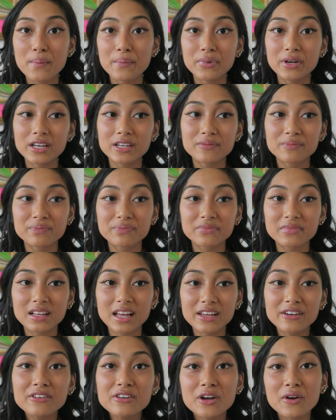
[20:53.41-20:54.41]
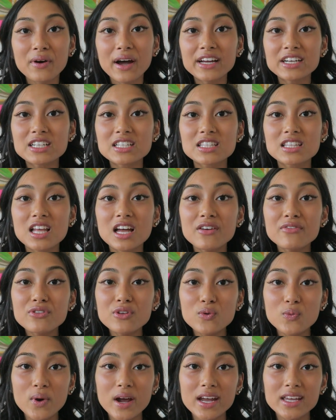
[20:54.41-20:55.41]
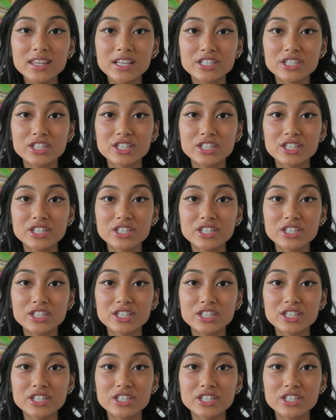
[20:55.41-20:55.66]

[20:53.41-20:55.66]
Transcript: But I don't know, I just love the way that